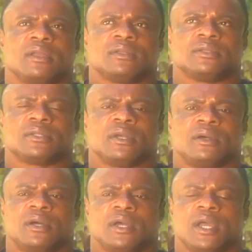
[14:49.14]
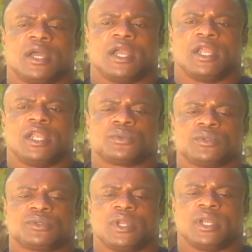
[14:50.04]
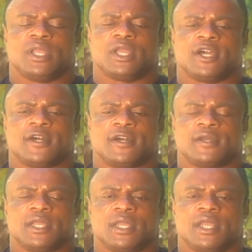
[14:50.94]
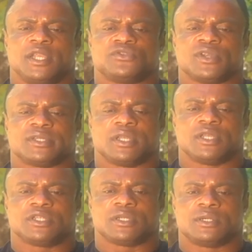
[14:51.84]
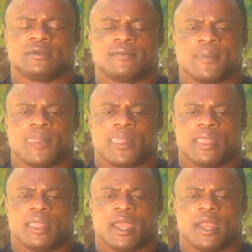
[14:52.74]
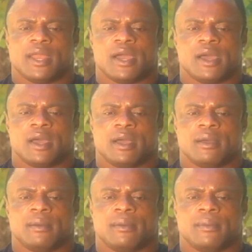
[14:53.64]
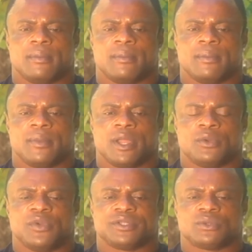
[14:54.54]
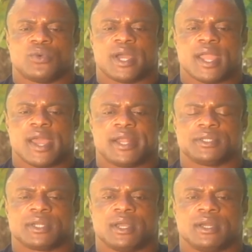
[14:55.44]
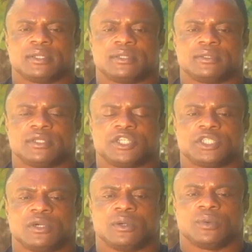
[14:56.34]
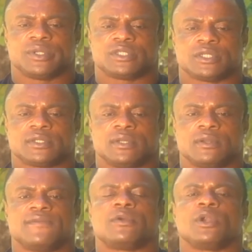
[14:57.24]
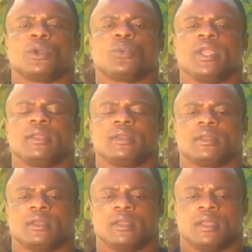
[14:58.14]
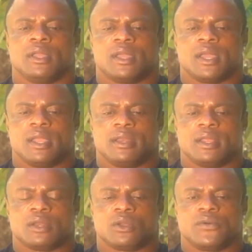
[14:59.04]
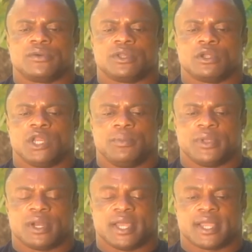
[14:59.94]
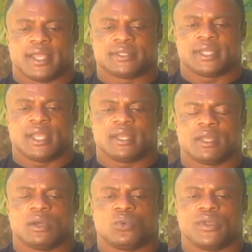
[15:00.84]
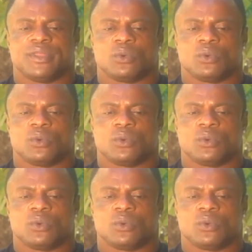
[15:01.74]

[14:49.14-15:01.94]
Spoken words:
So it was really an interesting show. And my reason why I had to go into the show was just to look for a win and then go for the Olympia, like I said, with a